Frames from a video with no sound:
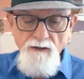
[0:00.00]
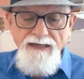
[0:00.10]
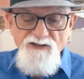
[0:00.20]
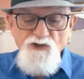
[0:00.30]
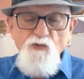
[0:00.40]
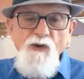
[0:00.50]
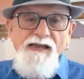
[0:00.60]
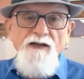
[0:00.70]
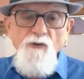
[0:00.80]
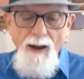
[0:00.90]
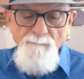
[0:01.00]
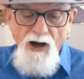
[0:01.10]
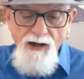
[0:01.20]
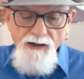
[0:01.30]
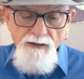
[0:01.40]
Let's swing,
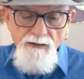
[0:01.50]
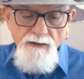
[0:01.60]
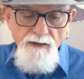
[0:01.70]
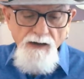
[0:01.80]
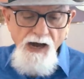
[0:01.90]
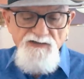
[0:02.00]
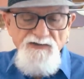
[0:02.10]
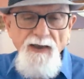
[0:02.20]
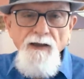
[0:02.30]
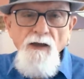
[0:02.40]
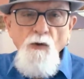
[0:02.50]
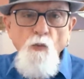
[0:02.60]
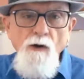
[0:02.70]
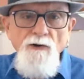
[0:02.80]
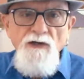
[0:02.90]
Grandpa. I say,
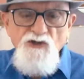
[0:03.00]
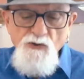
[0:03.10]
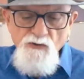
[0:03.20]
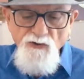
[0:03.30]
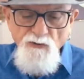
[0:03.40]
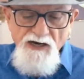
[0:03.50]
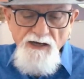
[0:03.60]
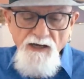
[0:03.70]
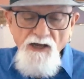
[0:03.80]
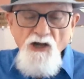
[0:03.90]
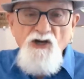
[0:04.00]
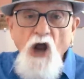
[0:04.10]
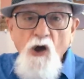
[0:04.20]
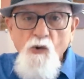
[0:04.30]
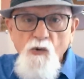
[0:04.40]
1, 2, 3,
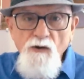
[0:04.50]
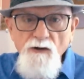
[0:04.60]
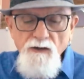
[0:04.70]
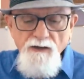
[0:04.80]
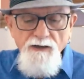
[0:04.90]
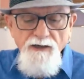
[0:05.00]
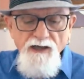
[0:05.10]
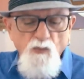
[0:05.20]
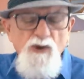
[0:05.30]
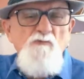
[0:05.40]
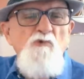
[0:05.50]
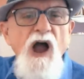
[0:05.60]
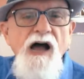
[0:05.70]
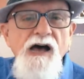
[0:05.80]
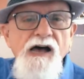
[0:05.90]
go. We
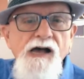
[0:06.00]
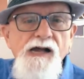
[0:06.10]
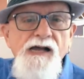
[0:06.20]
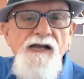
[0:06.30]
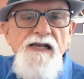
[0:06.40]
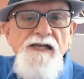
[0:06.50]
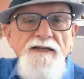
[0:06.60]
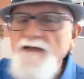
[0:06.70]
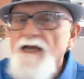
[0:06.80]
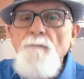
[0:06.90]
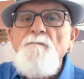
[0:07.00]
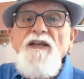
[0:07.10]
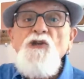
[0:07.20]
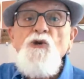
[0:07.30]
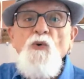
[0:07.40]
run,
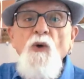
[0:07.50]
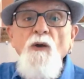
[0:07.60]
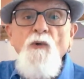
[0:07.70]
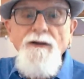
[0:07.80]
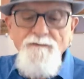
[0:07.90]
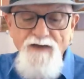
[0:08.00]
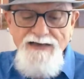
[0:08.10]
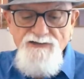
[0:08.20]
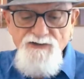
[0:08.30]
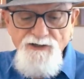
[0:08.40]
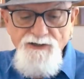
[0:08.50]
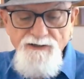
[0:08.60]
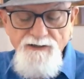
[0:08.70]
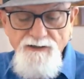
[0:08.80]
but you run faster.